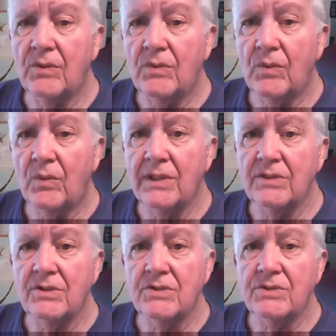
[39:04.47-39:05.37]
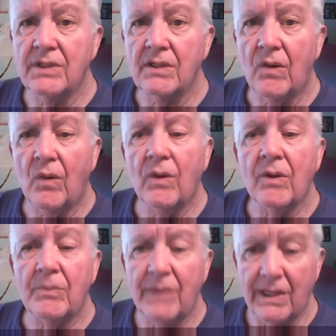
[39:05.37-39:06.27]
when using oil
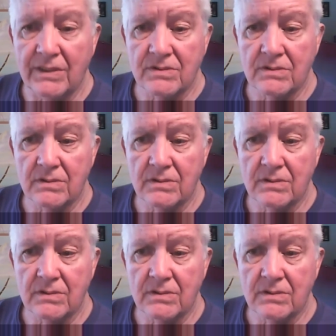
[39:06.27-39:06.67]
paints.